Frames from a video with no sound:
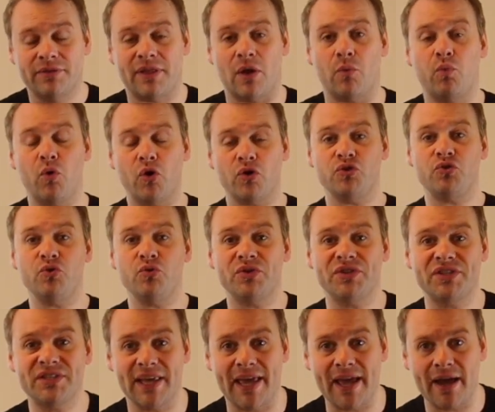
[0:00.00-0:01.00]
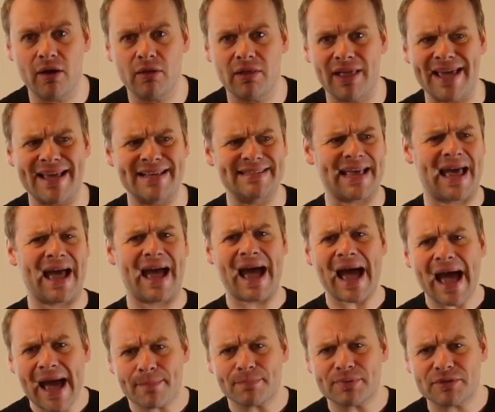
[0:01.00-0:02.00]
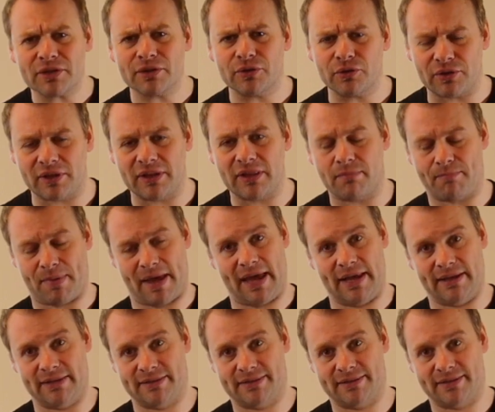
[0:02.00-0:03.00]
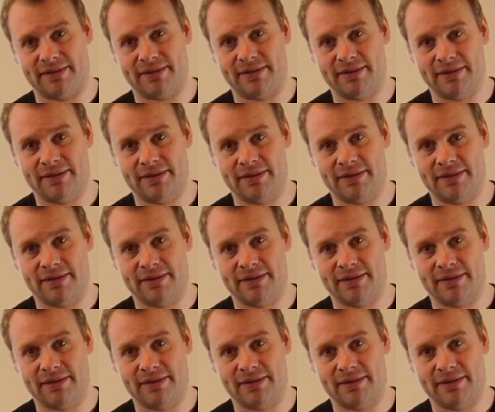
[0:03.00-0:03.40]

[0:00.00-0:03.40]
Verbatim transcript: that what you sell is absolutely the best.